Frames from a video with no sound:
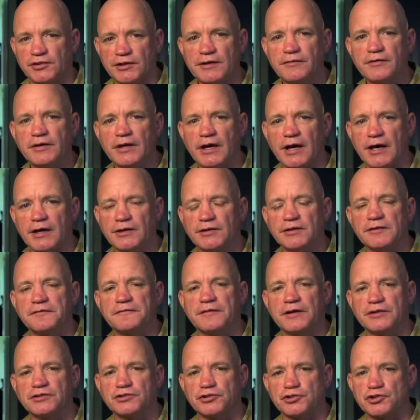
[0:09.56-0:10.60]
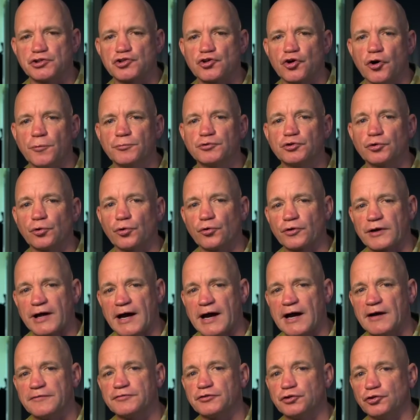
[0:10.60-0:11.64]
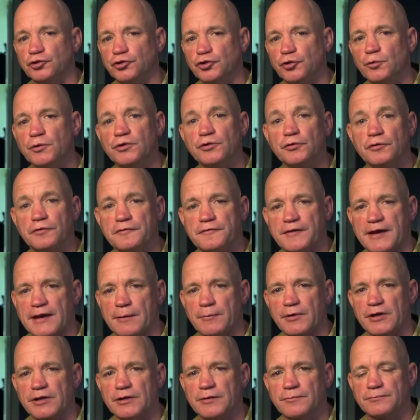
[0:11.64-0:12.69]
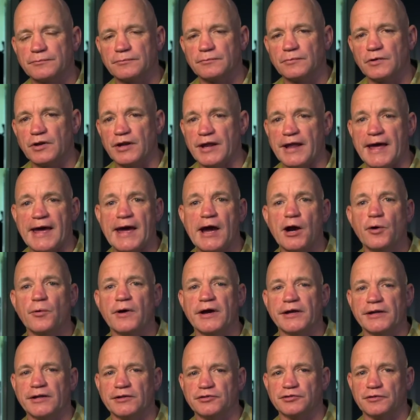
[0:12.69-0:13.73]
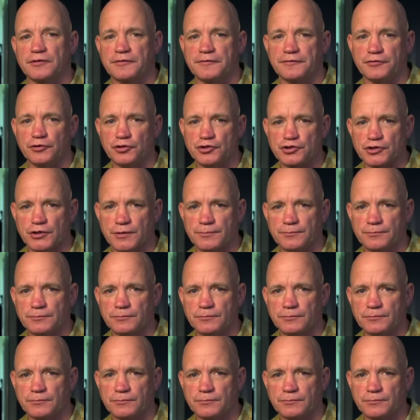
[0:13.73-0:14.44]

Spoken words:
DVA and Defence's job to look after you and your family, now and into the future.